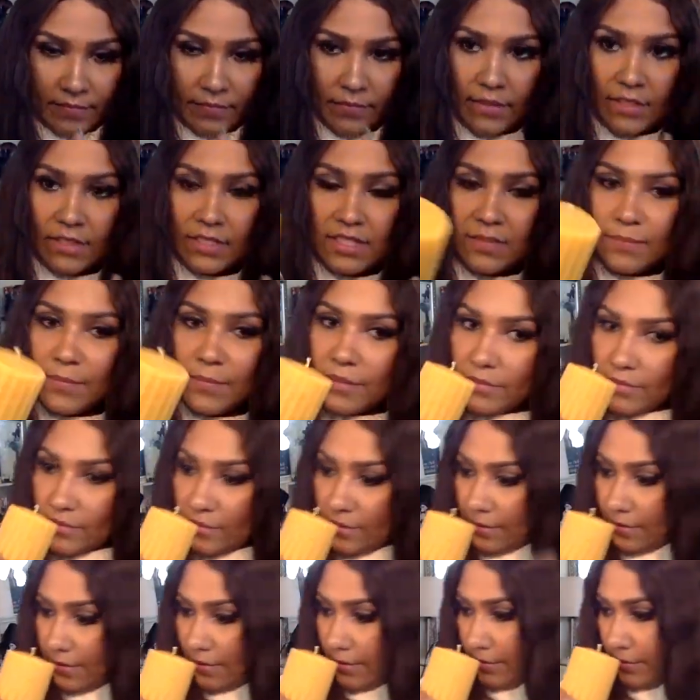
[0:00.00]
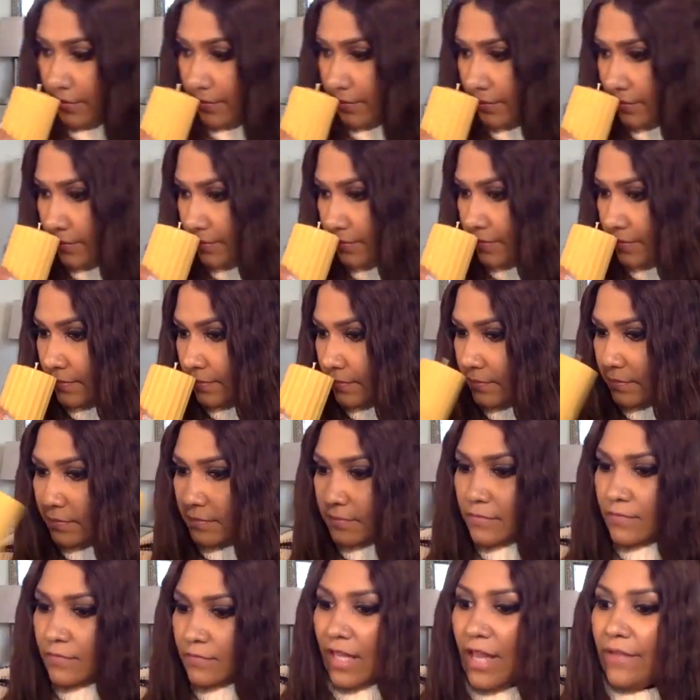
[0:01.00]
And it smells good too.
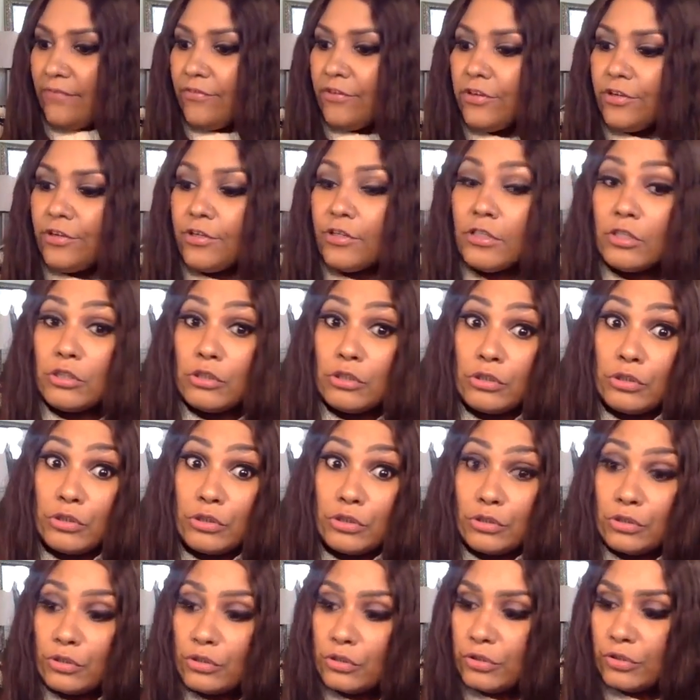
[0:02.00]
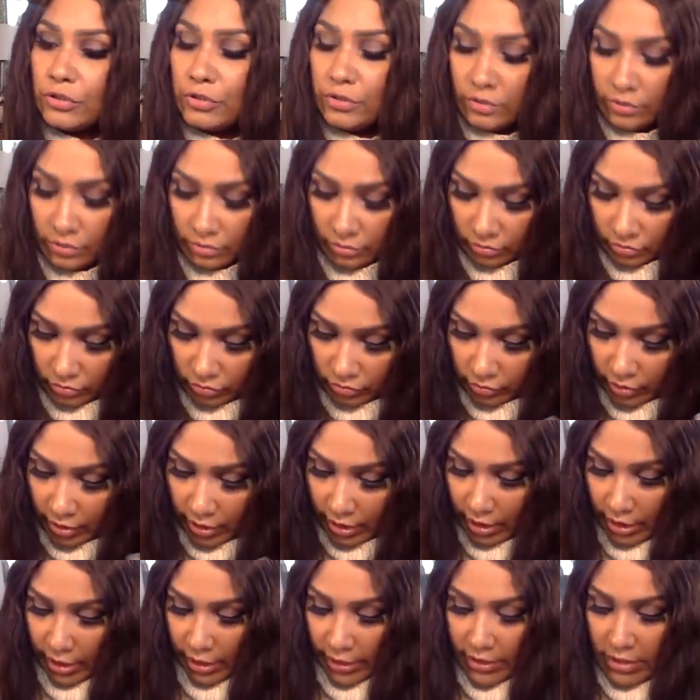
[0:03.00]
Lavender.
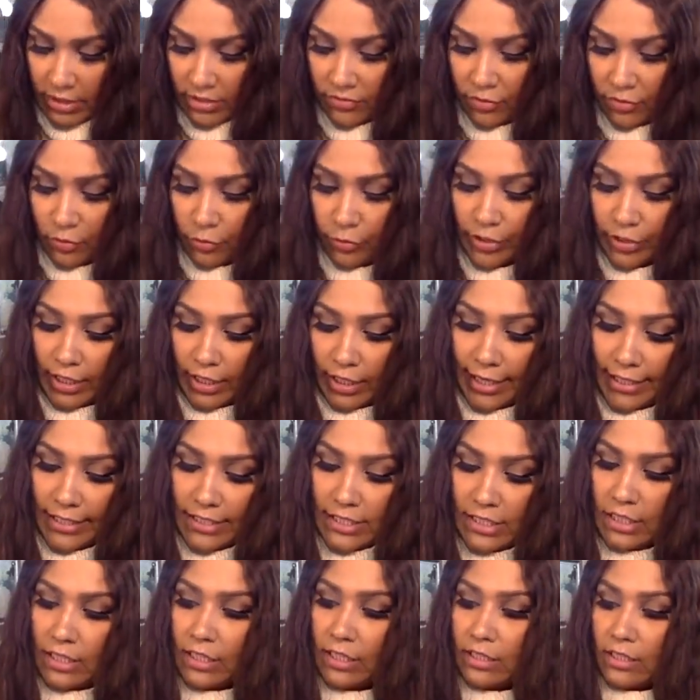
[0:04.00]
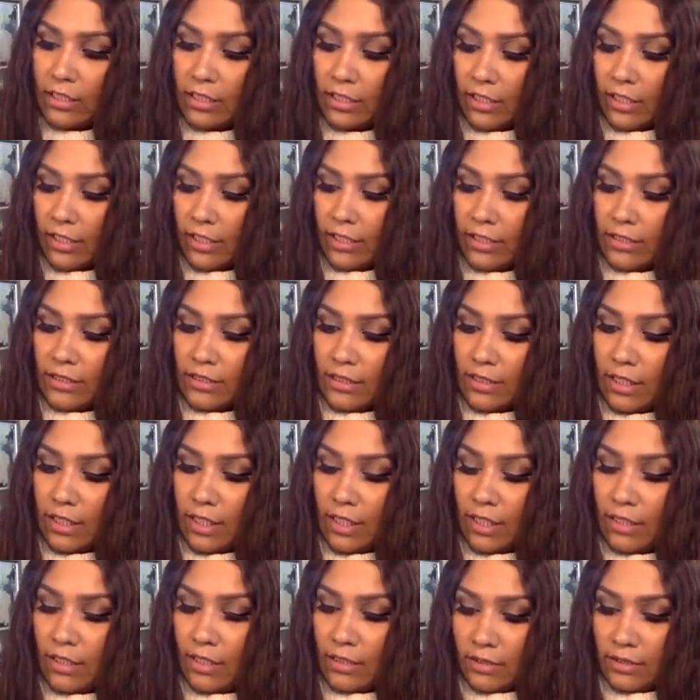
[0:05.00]
Really nice for relaxing and getting into
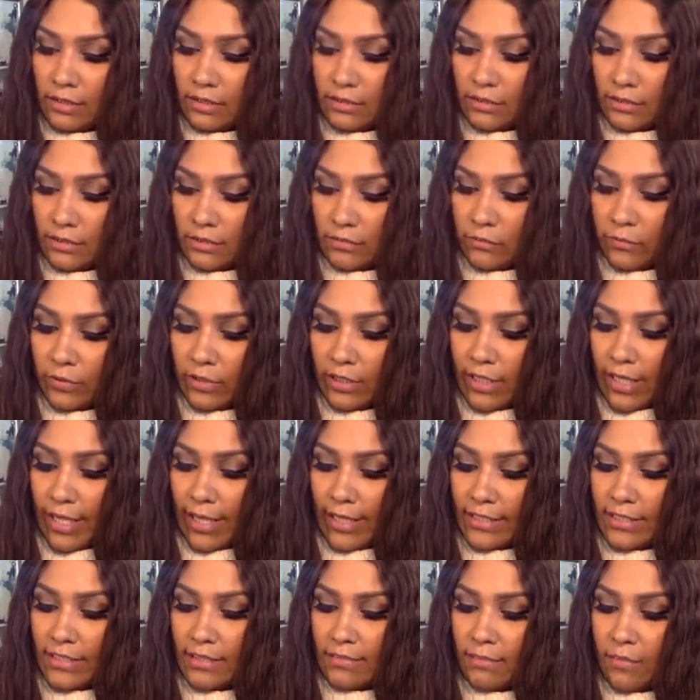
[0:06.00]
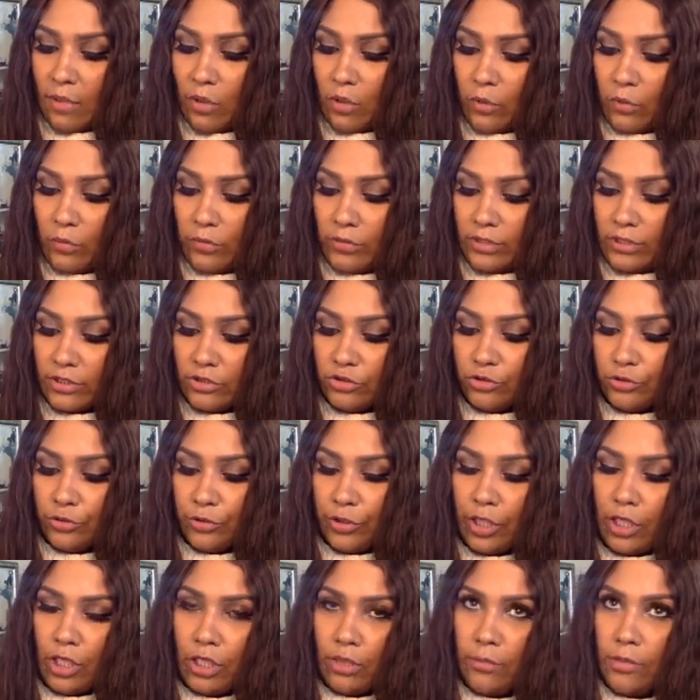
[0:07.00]
that relaxed mode to
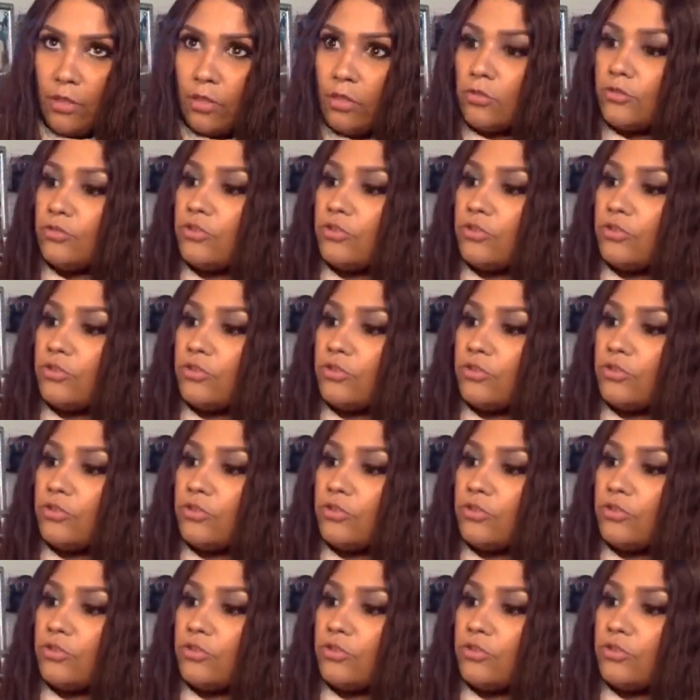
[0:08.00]
dream and